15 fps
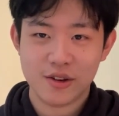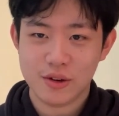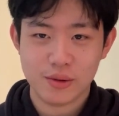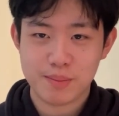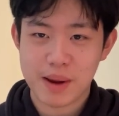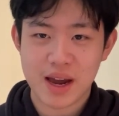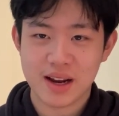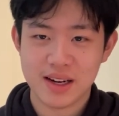you
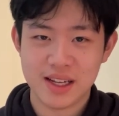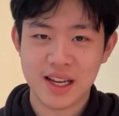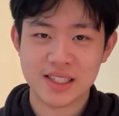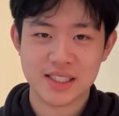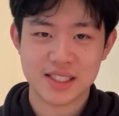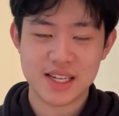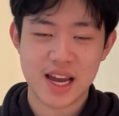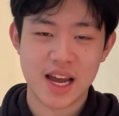barely
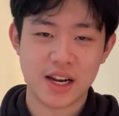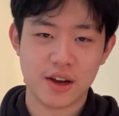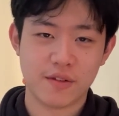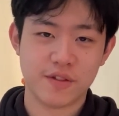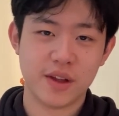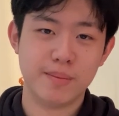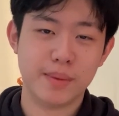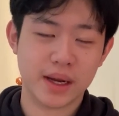can see any
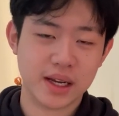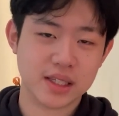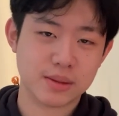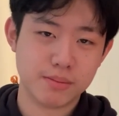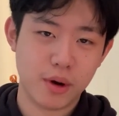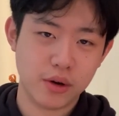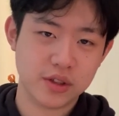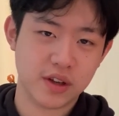of them because
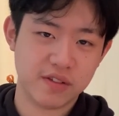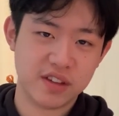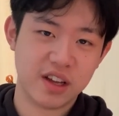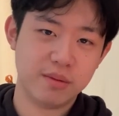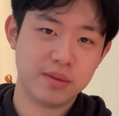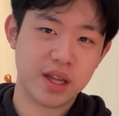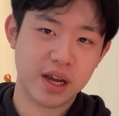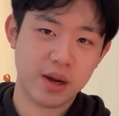most of
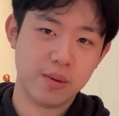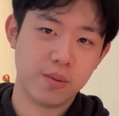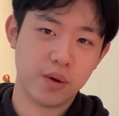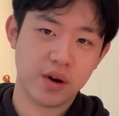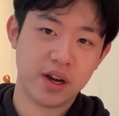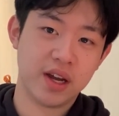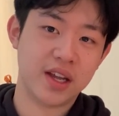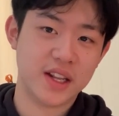them they
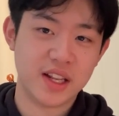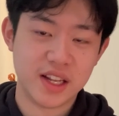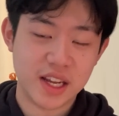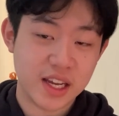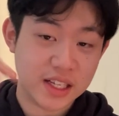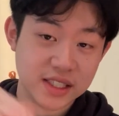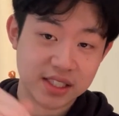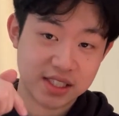were hidden
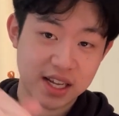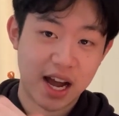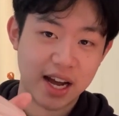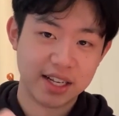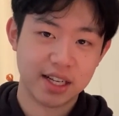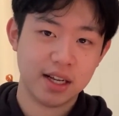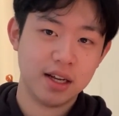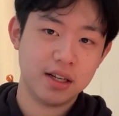
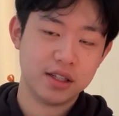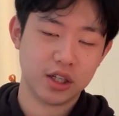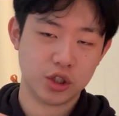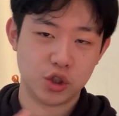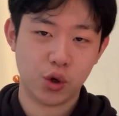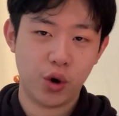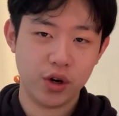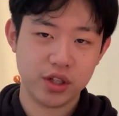inside the
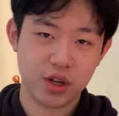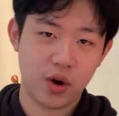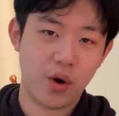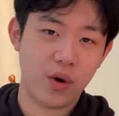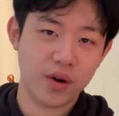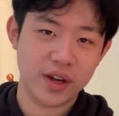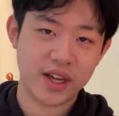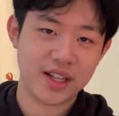joint
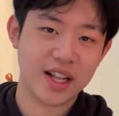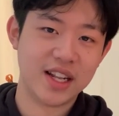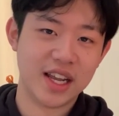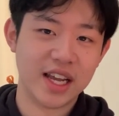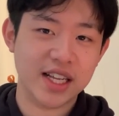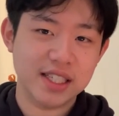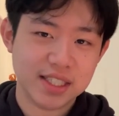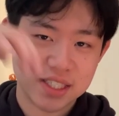or hidden
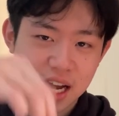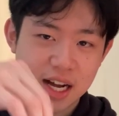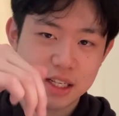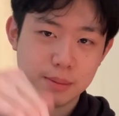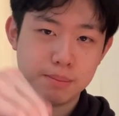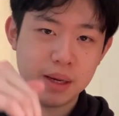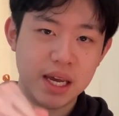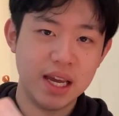inside
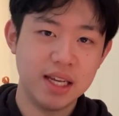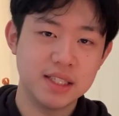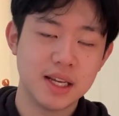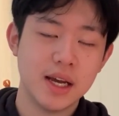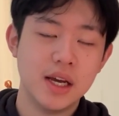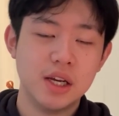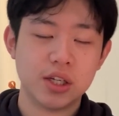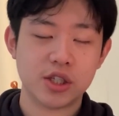the piece.
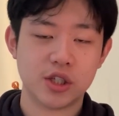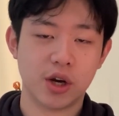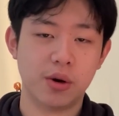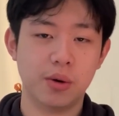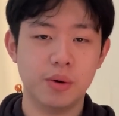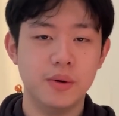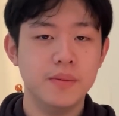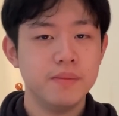
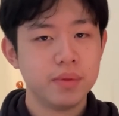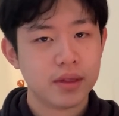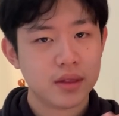So